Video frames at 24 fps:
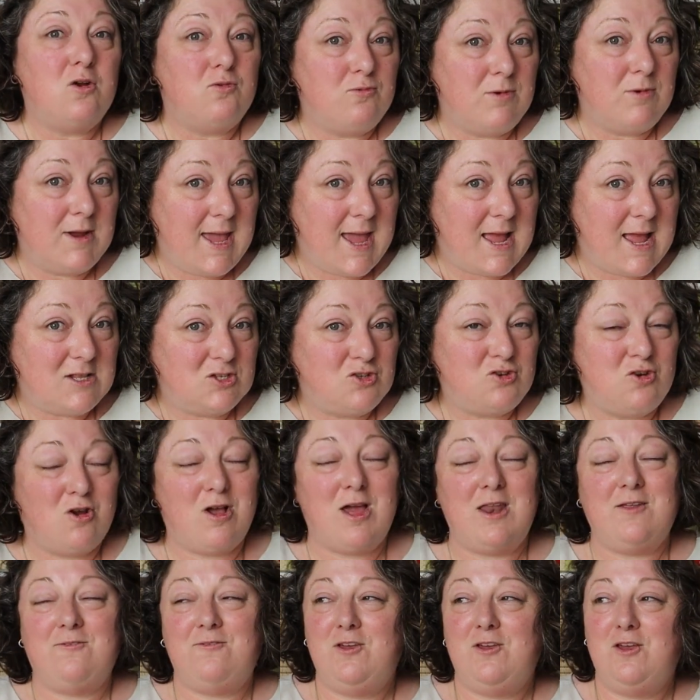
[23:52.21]
Rhianne
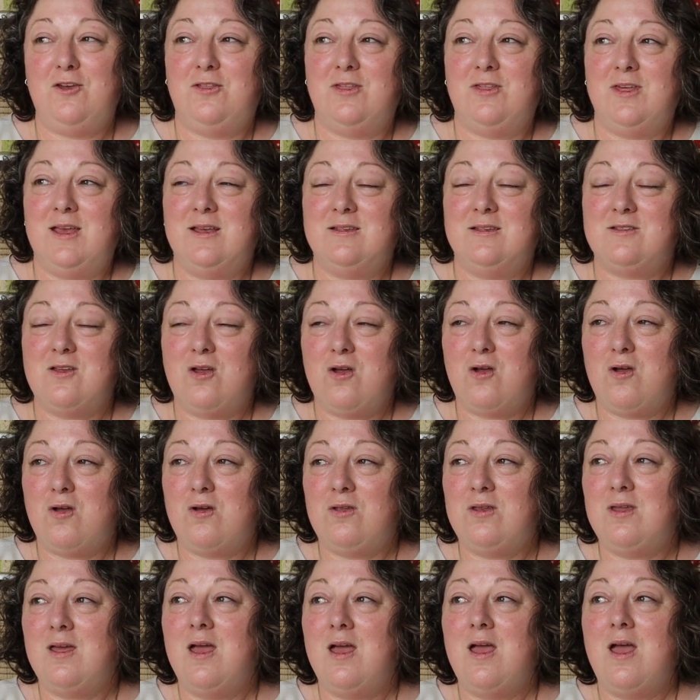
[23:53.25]
tried a few things
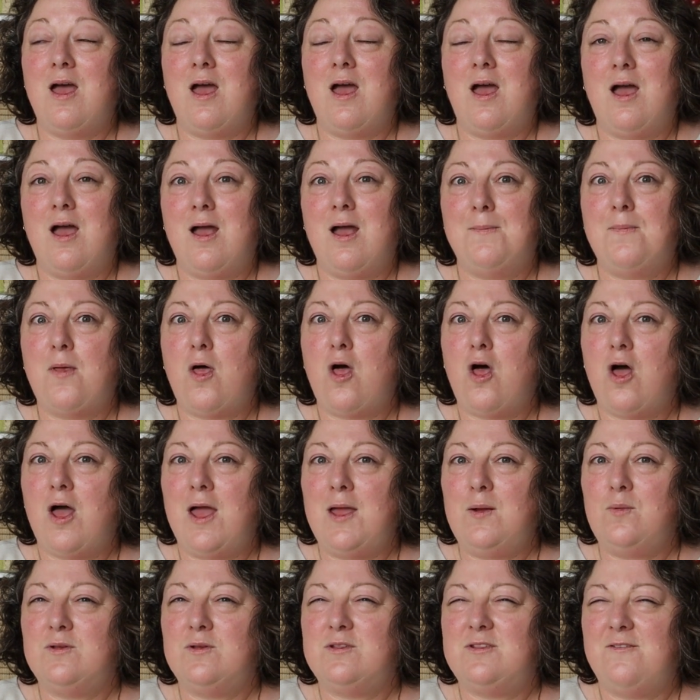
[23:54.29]
on.
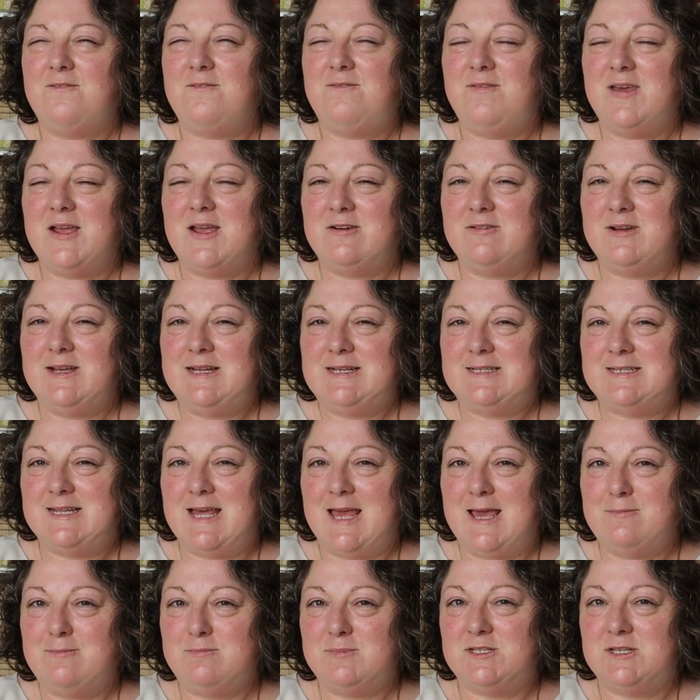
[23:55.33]
I was very
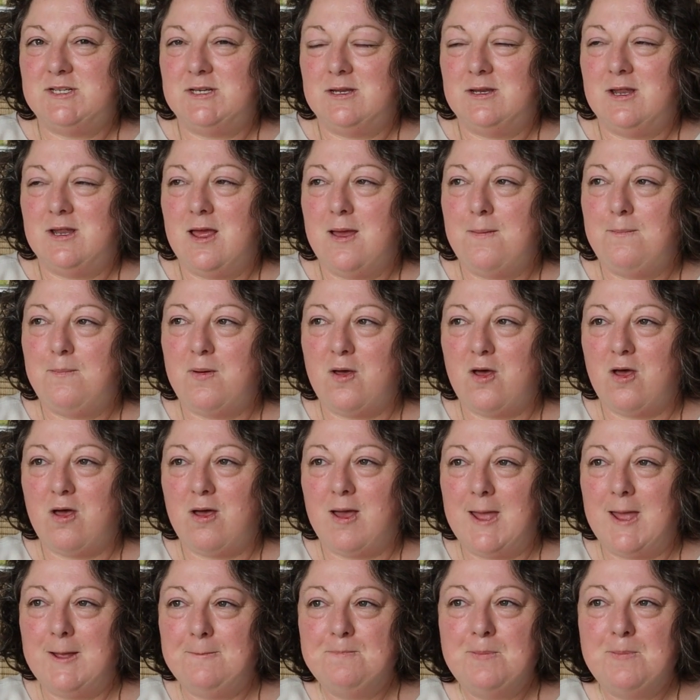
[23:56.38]
tempted
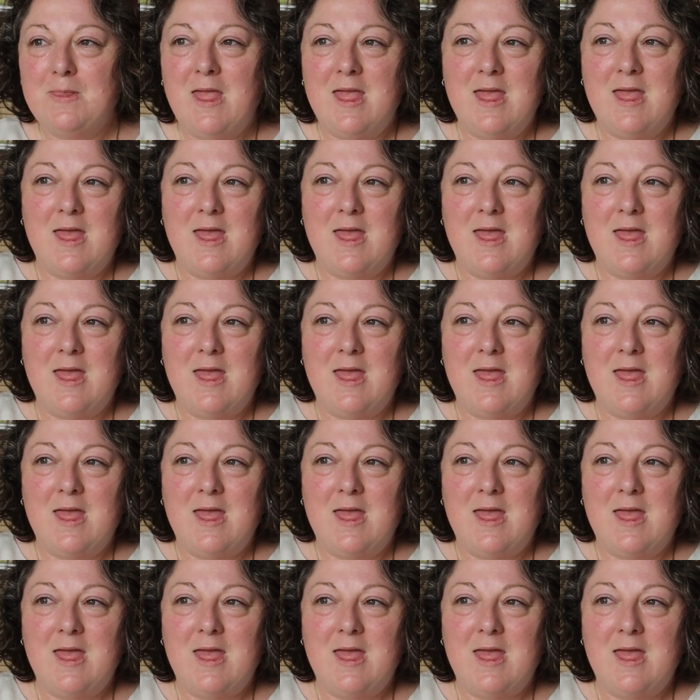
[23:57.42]
by